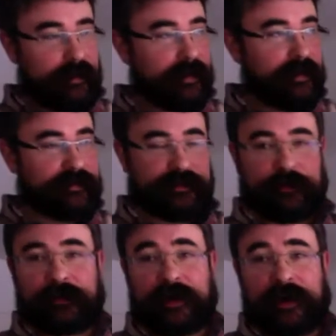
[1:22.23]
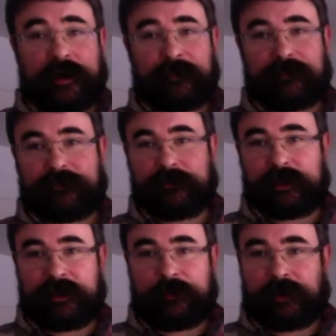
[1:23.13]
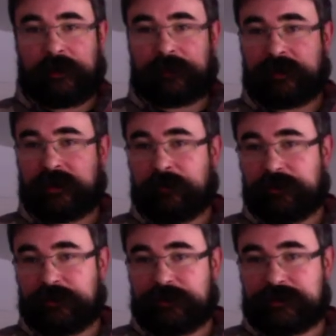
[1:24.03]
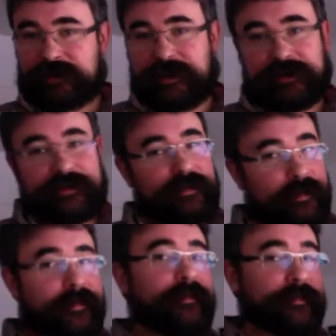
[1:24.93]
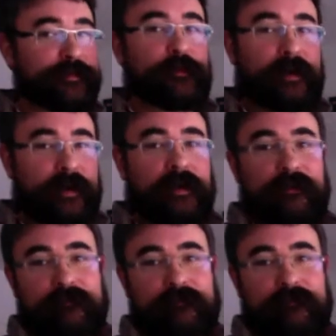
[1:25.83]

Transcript: it's so common for me when I play a blues that I start it this way.